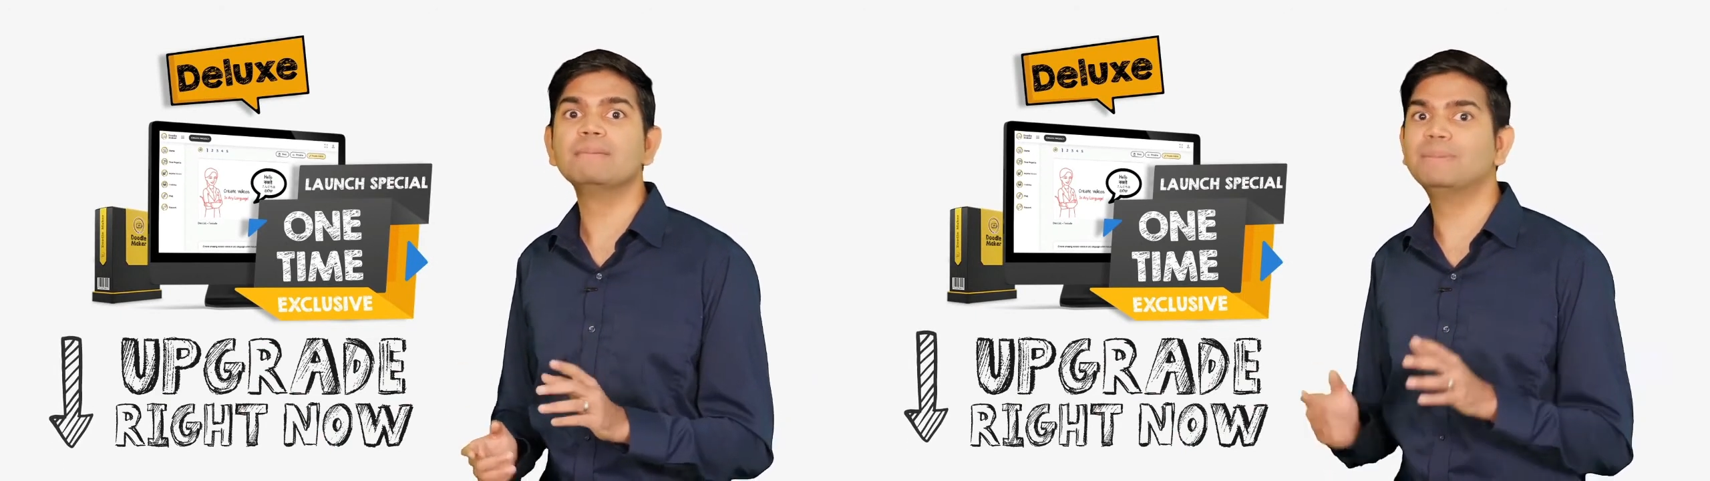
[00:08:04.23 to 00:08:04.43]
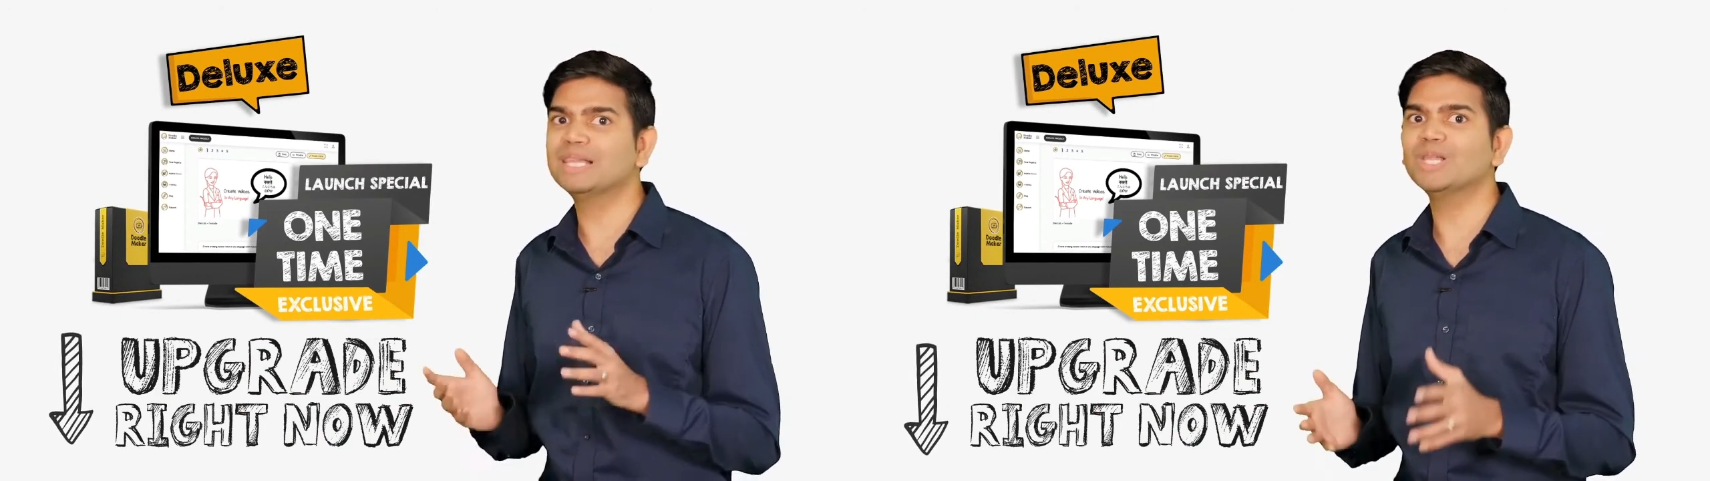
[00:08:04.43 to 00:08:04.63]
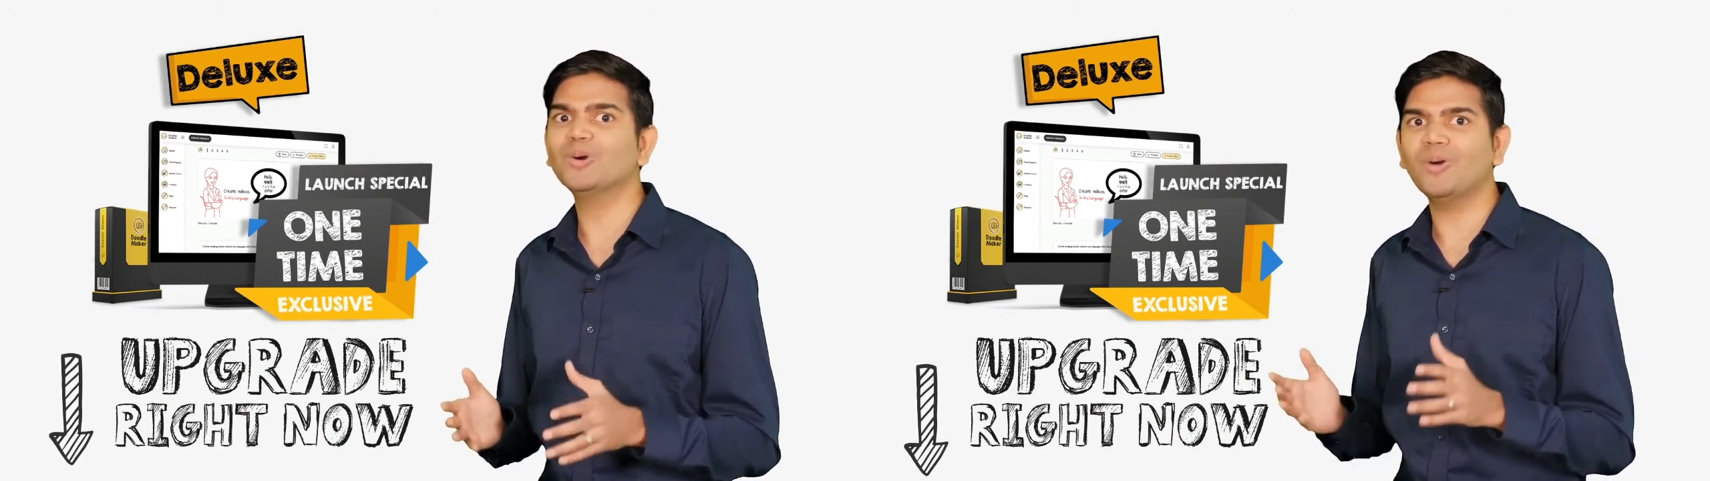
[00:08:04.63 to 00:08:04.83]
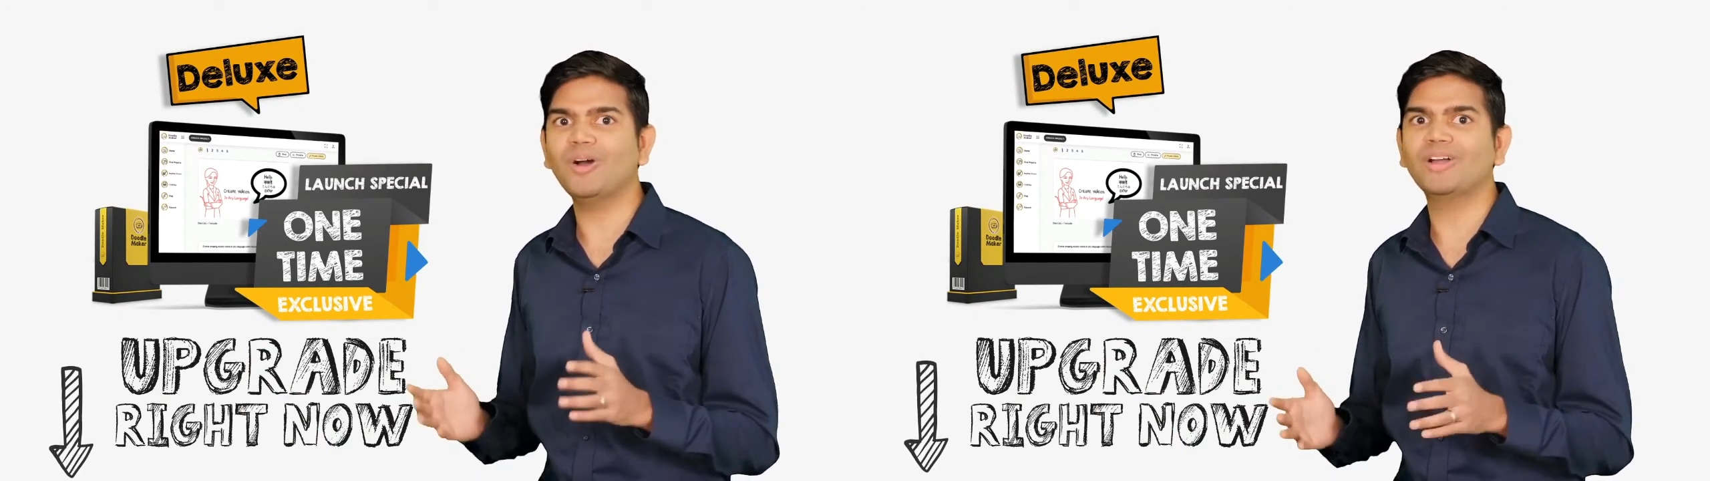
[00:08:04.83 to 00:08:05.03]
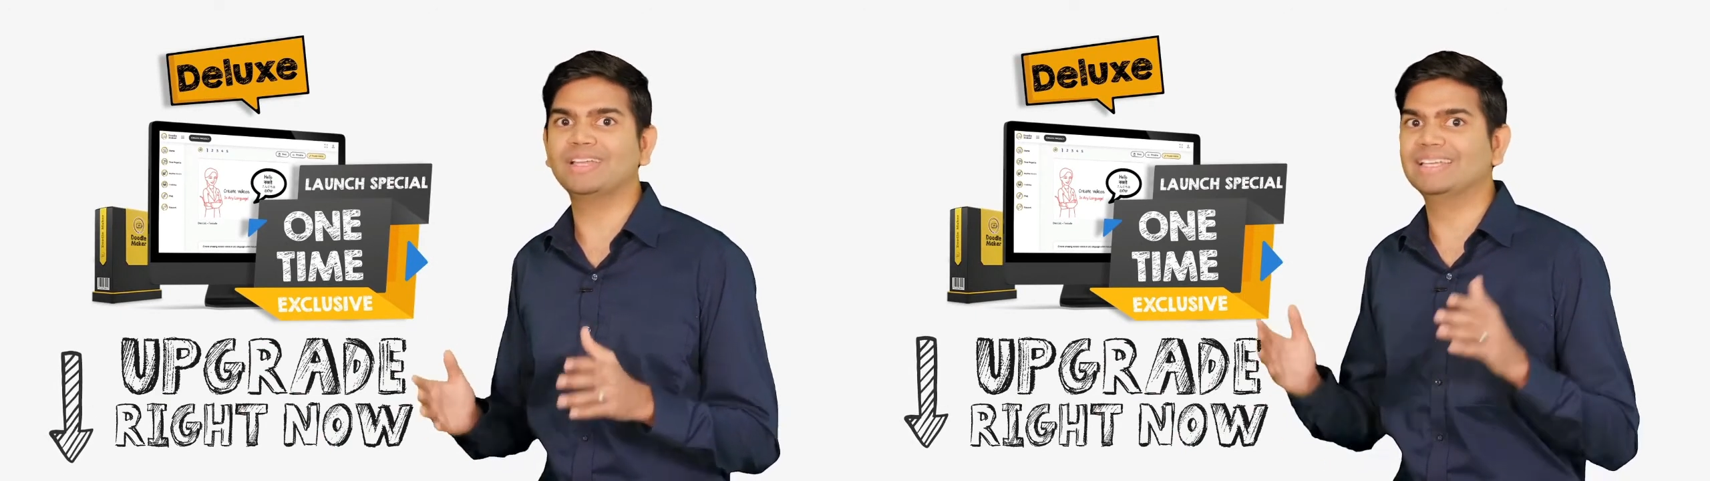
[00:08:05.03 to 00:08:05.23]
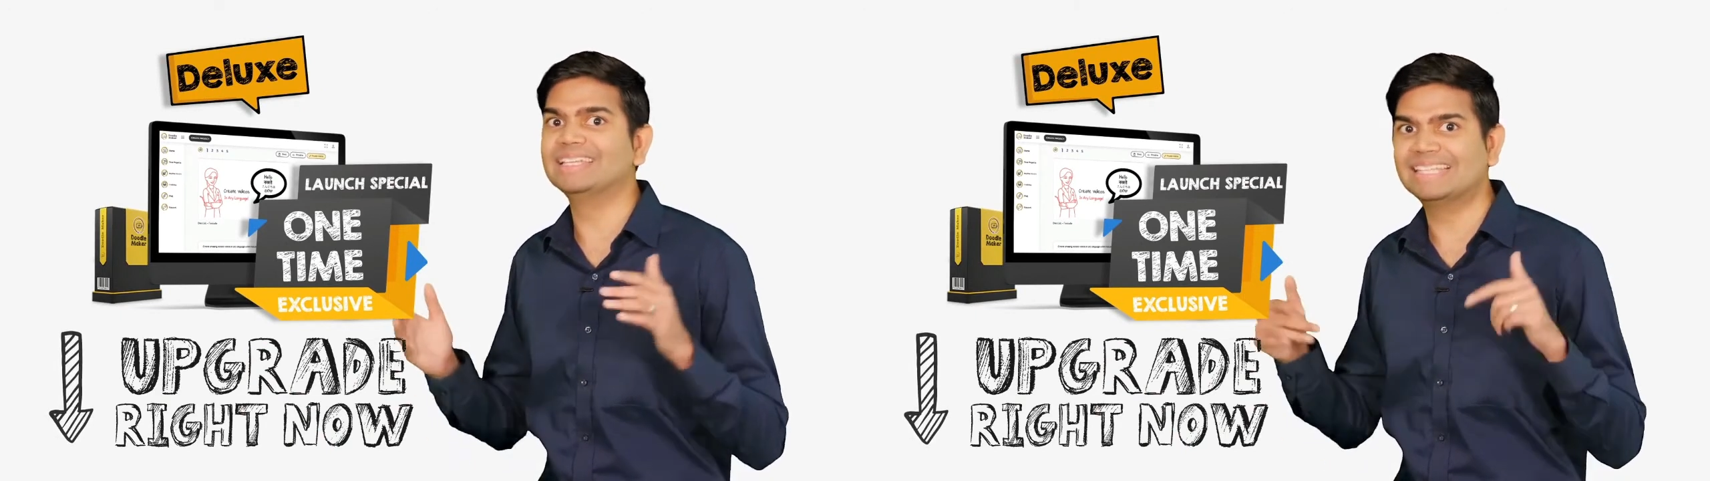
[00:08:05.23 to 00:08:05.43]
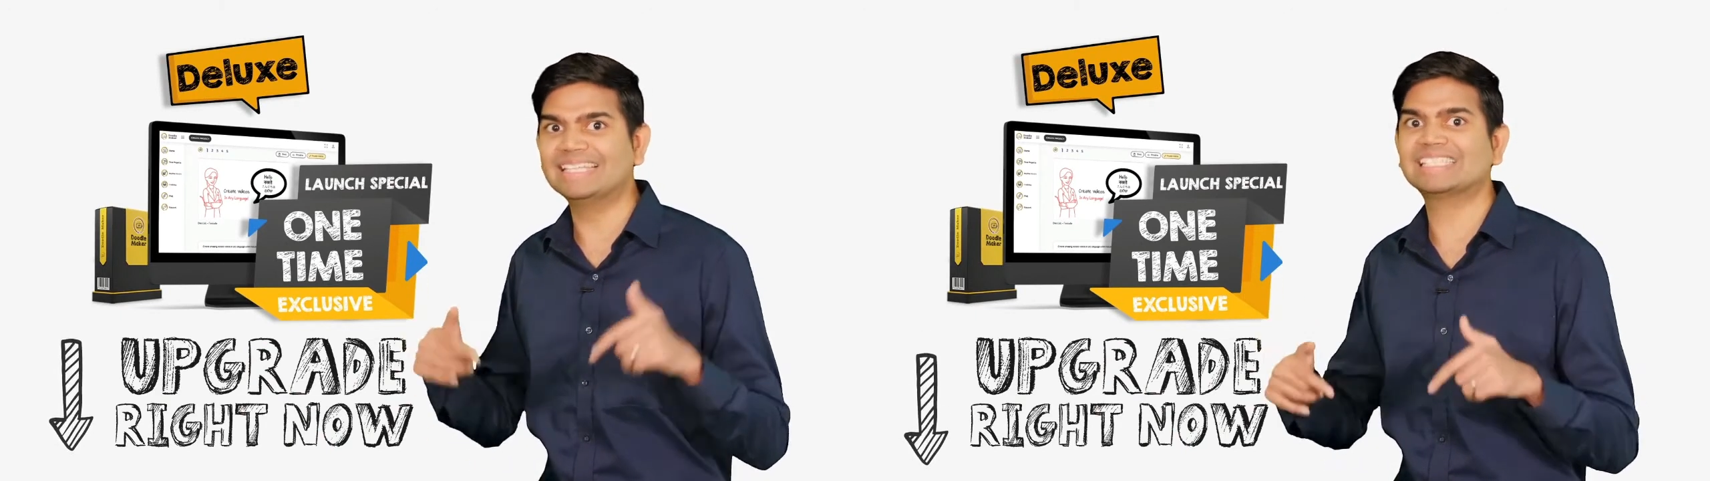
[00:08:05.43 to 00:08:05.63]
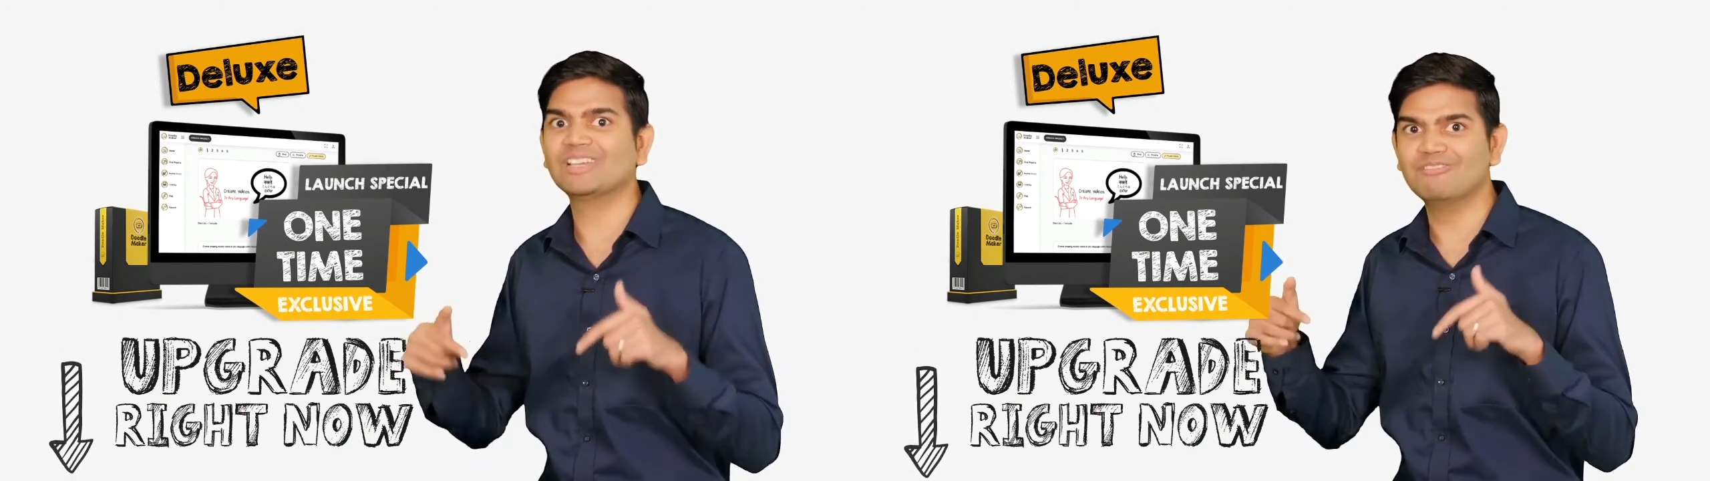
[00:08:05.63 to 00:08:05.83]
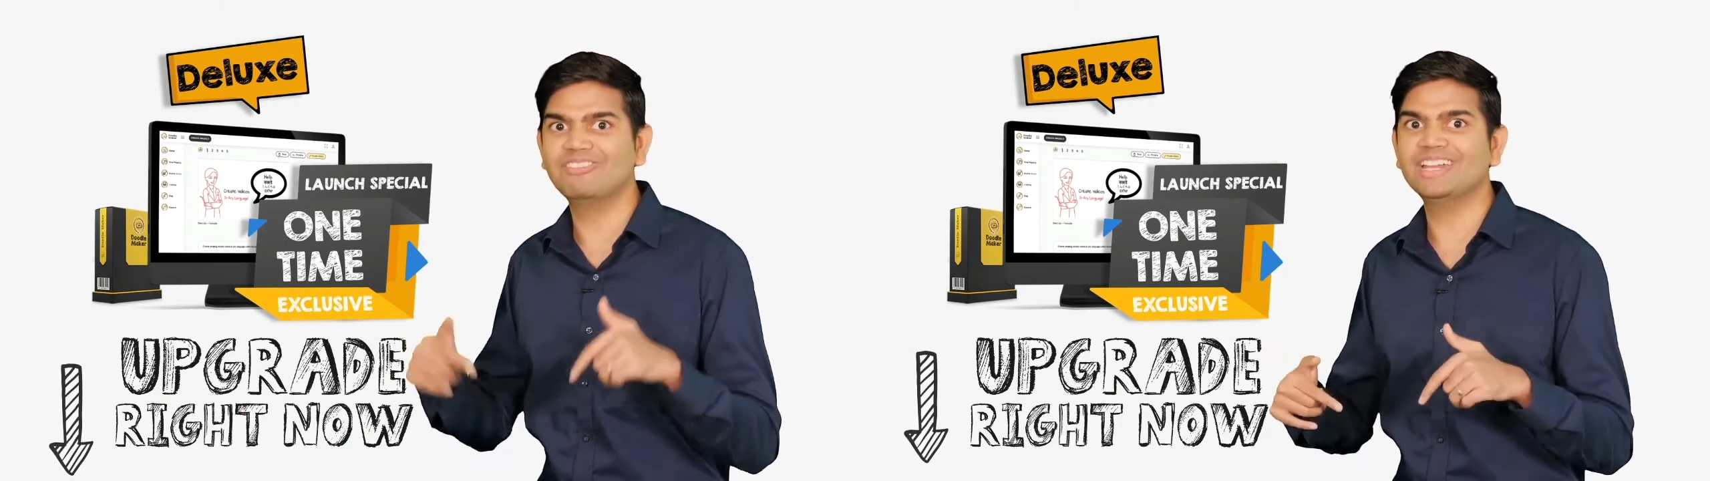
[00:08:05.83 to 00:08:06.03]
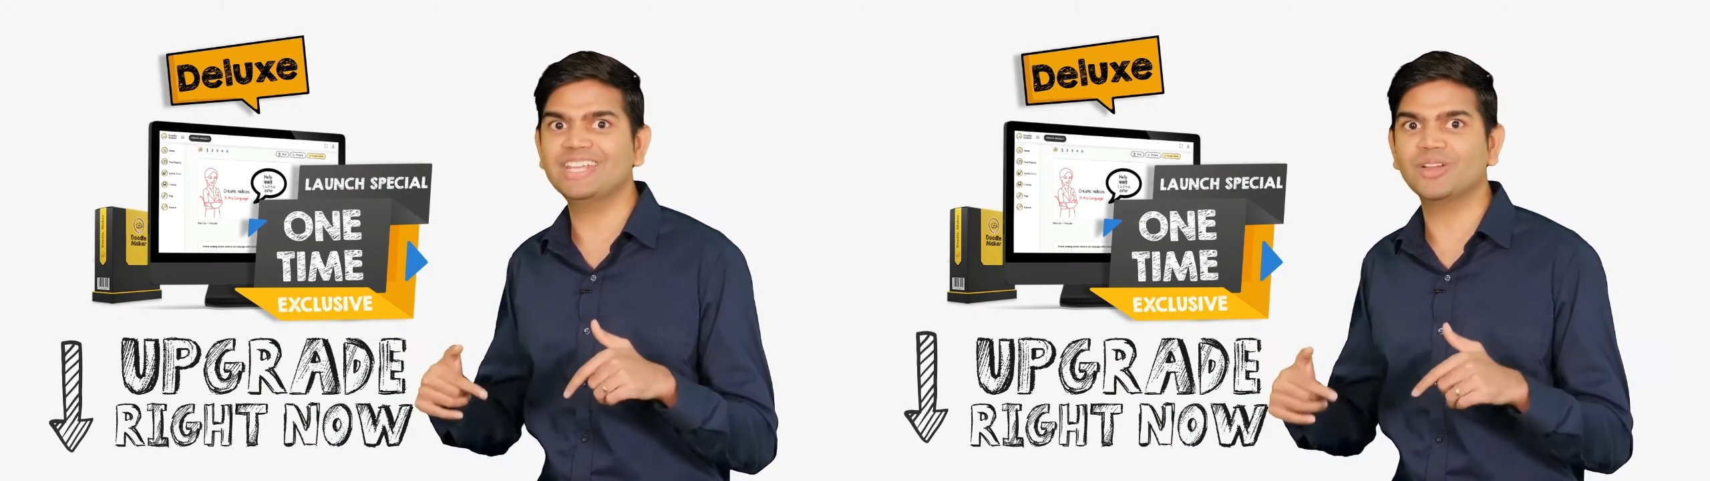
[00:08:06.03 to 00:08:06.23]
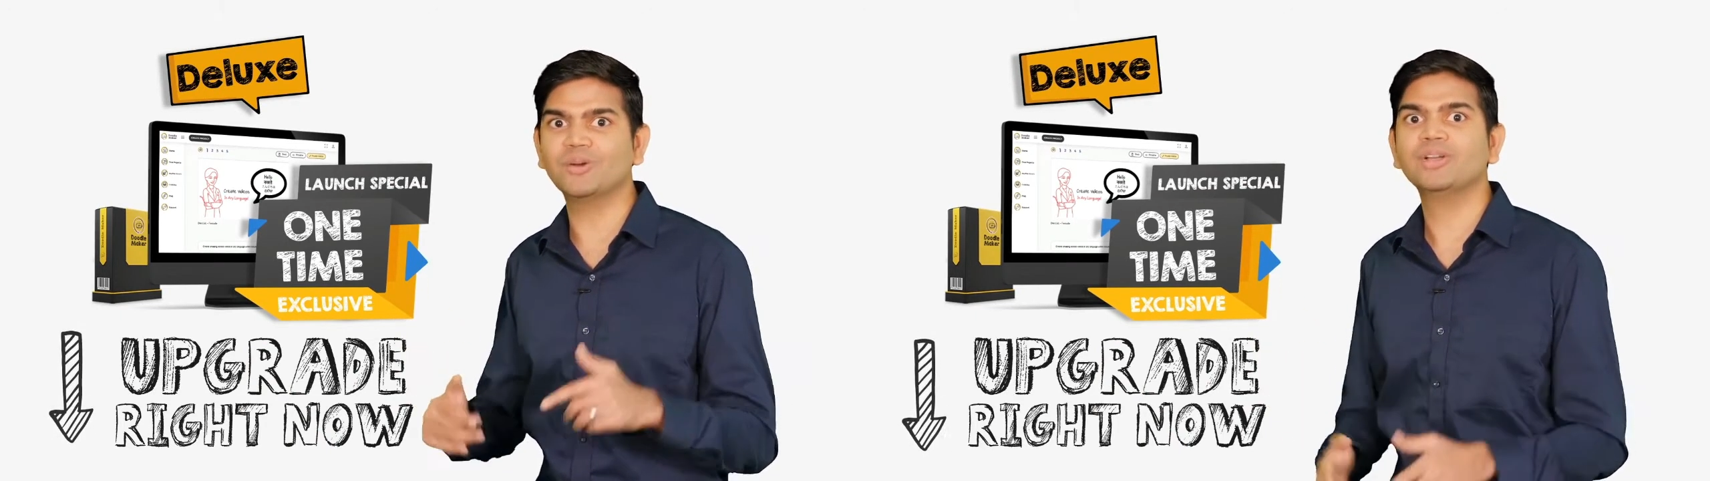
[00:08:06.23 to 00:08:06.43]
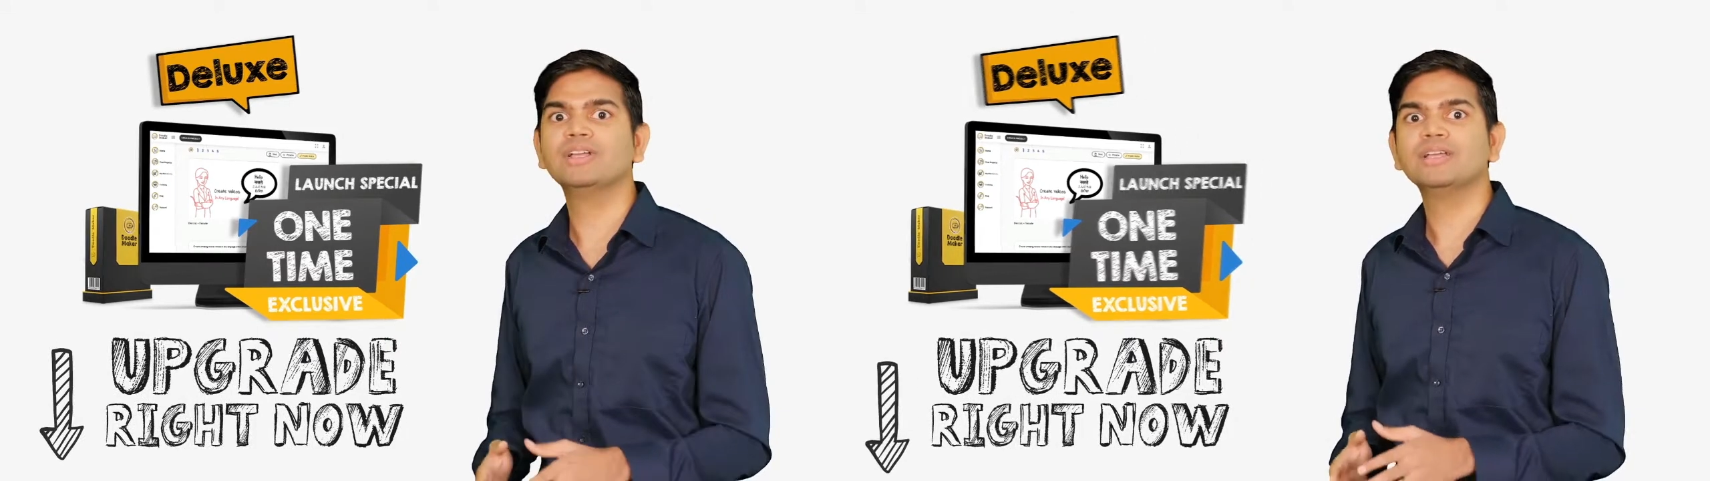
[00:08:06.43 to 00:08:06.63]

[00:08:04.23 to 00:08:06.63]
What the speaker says: below in this video.